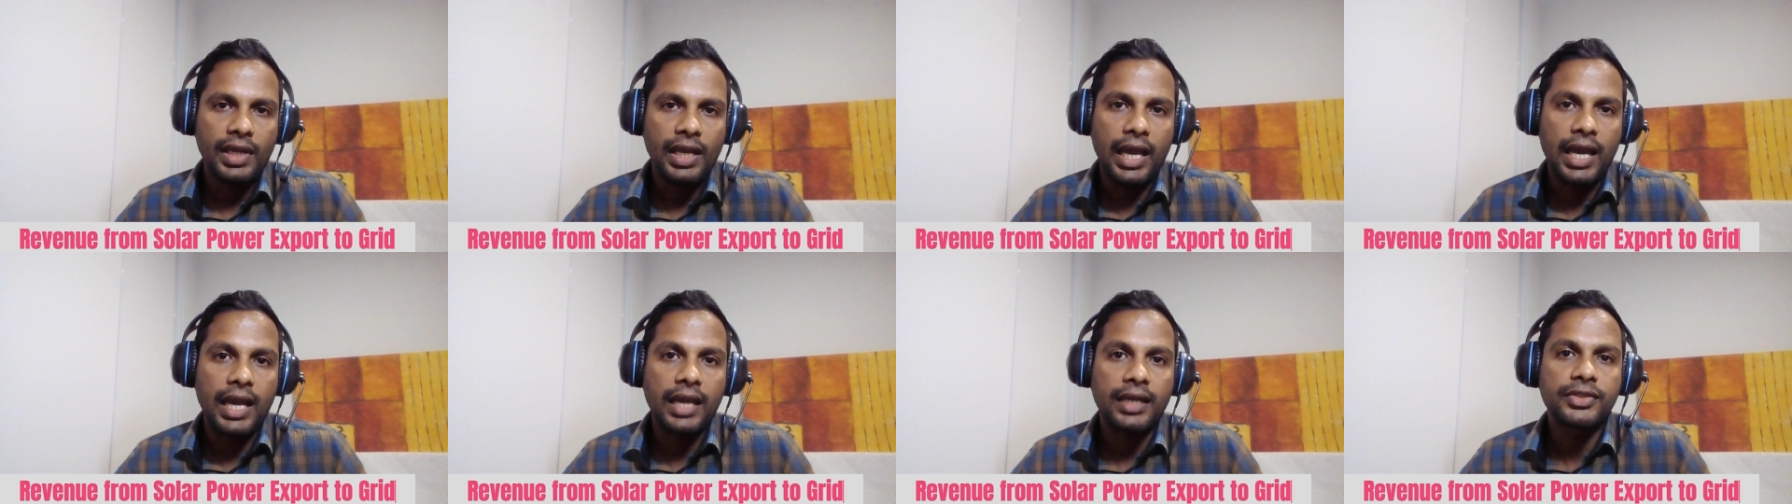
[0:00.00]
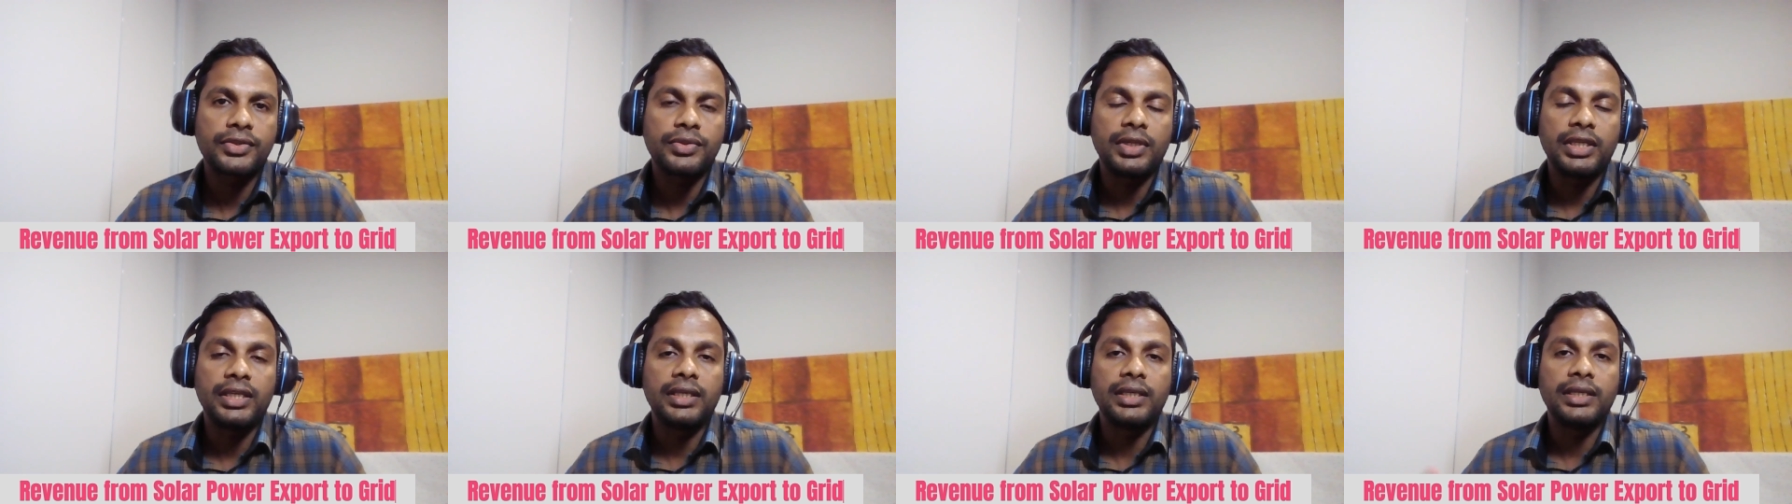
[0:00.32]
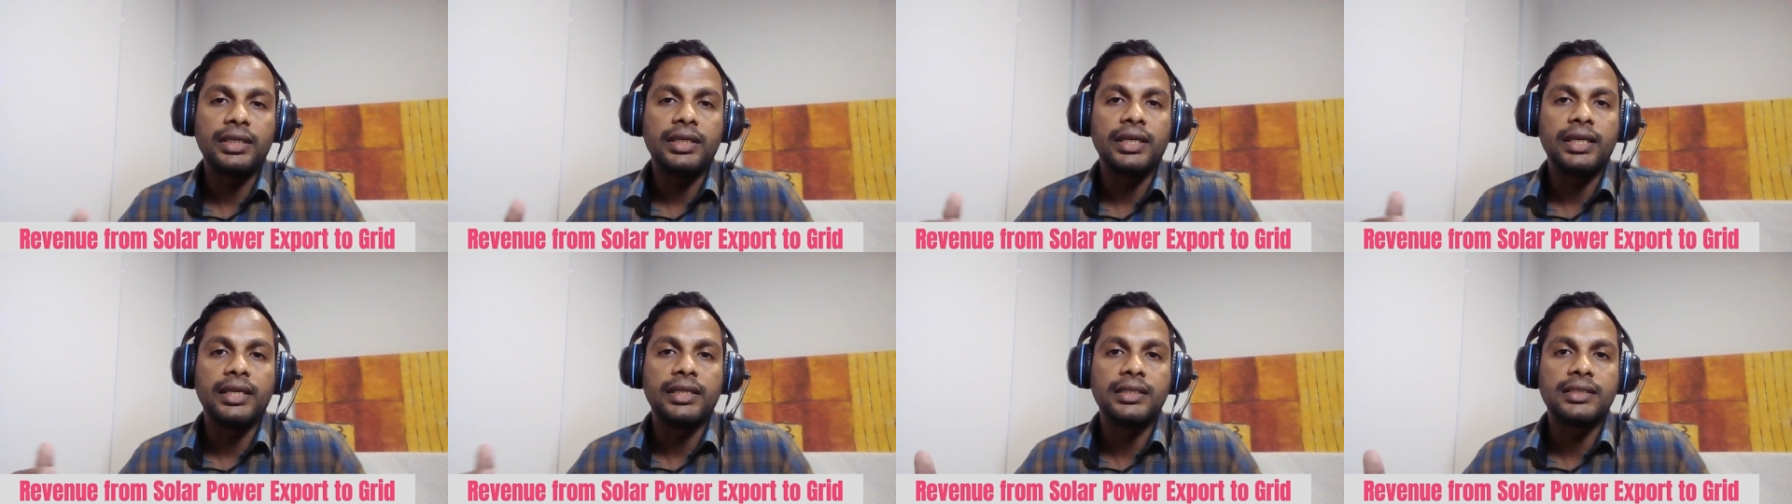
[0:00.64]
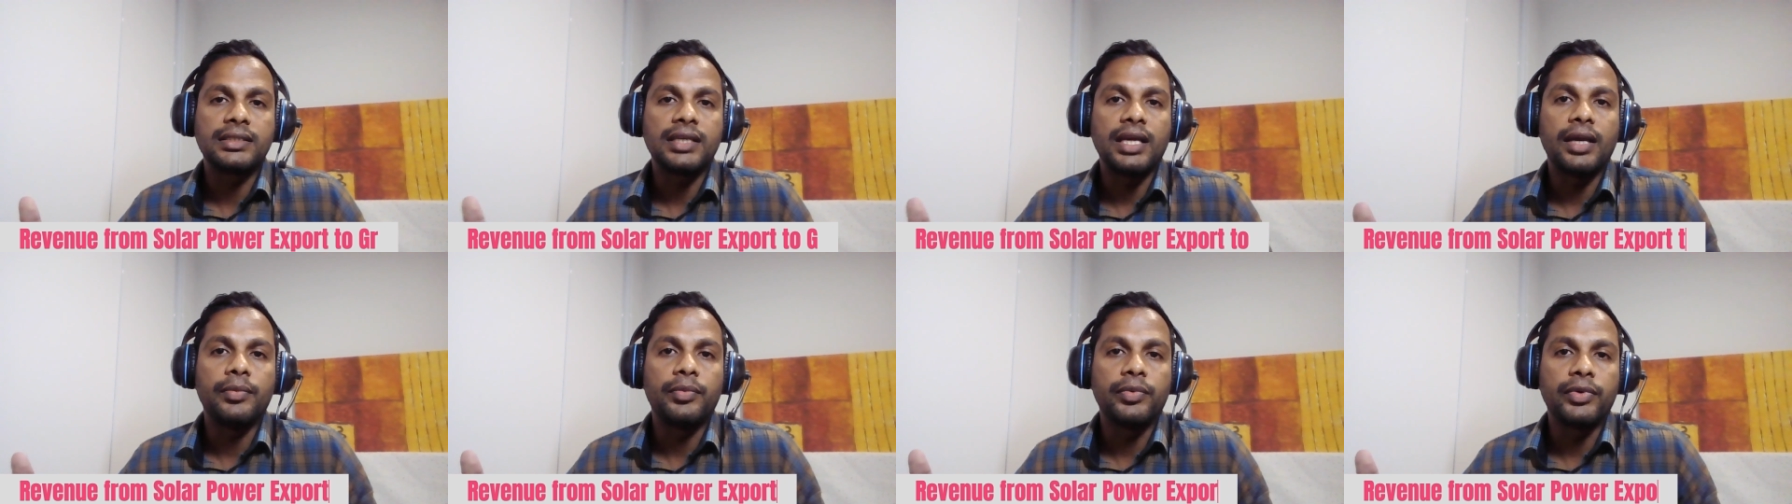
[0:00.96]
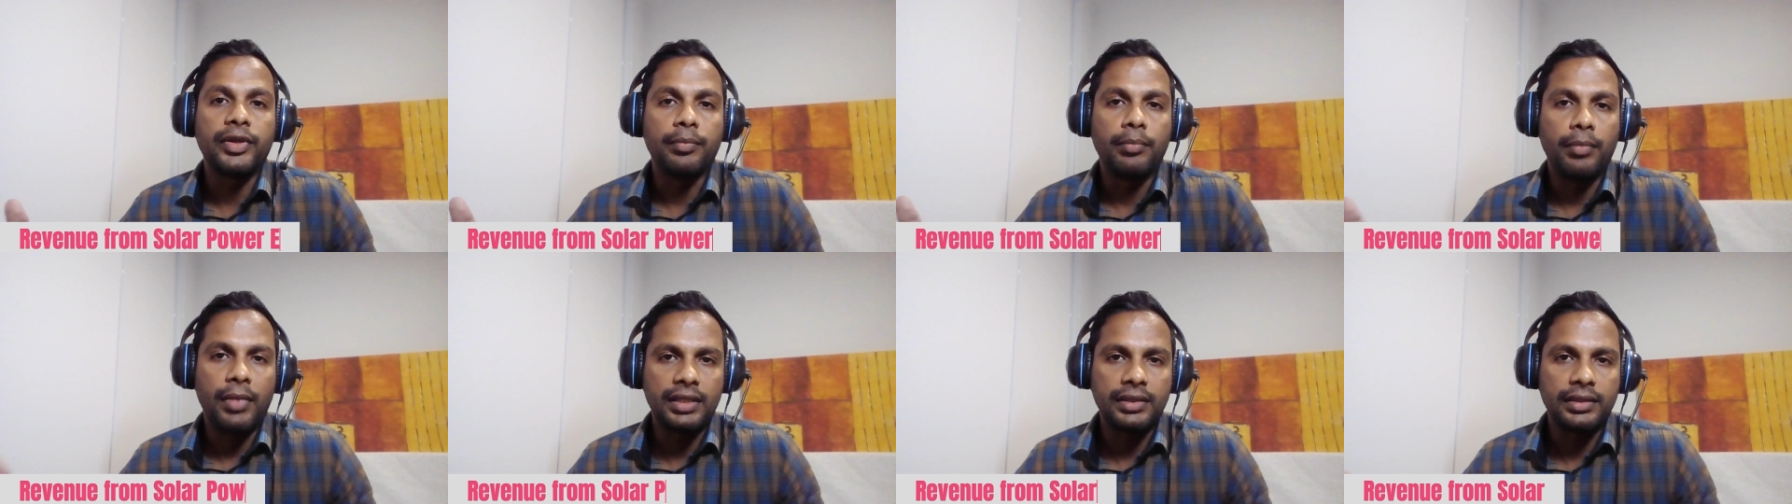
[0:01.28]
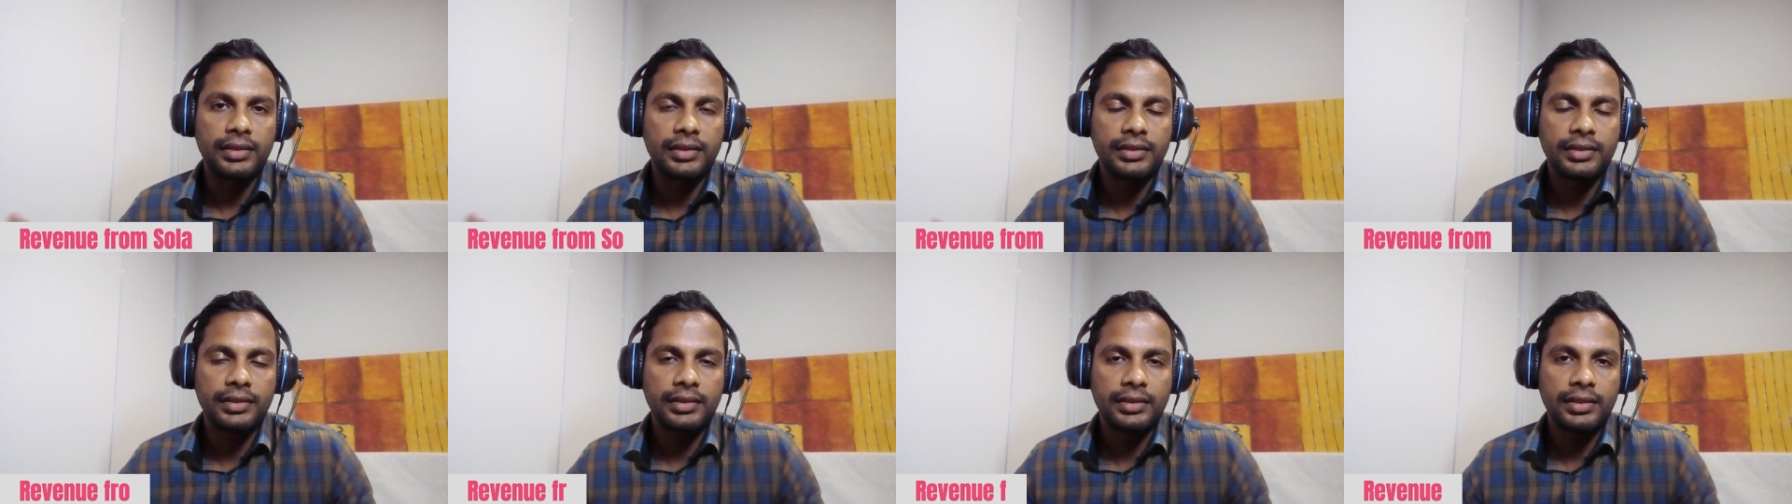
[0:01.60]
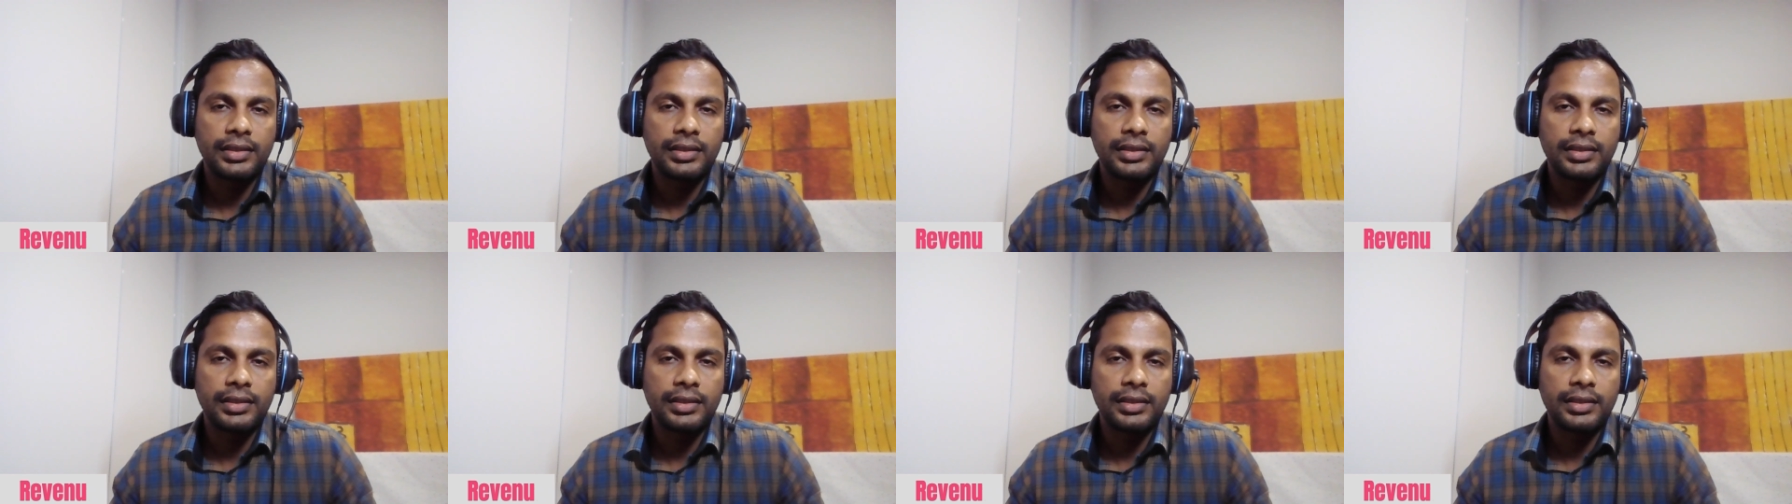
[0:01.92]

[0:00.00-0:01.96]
Actually, it is every month.